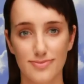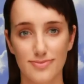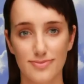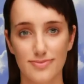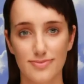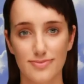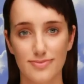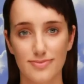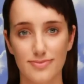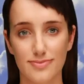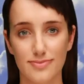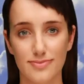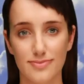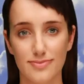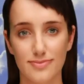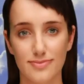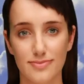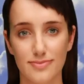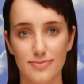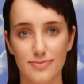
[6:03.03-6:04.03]

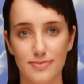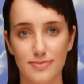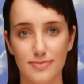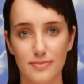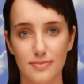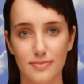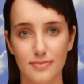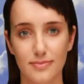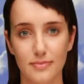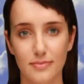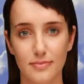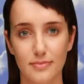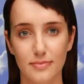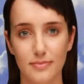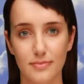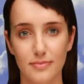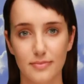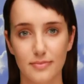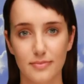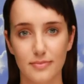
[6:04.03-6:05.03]

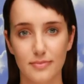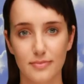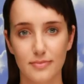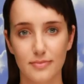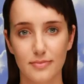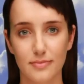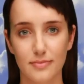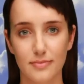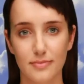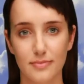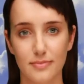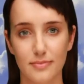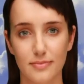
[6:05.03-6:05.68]
(no one is talking)